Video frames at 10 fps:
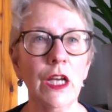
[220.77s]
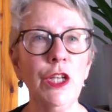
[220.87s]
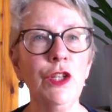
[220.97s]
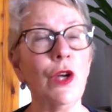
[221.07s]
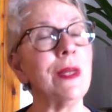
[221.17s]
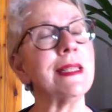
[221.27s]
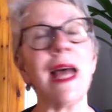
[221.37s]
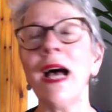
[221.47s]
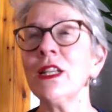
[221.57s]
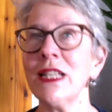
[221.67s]
You know, it's
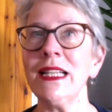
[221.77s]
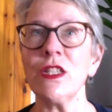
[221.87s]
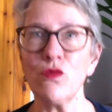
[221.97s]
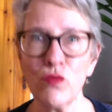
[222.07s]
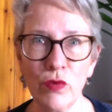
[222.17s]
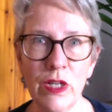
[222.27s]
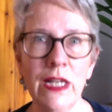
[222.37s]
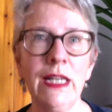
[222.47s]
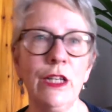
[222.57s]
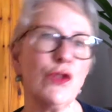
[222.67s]
had its
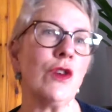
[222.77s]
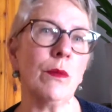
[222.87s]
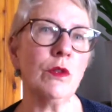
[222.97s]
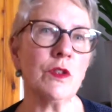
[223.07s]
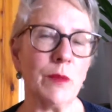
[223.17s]
really troubled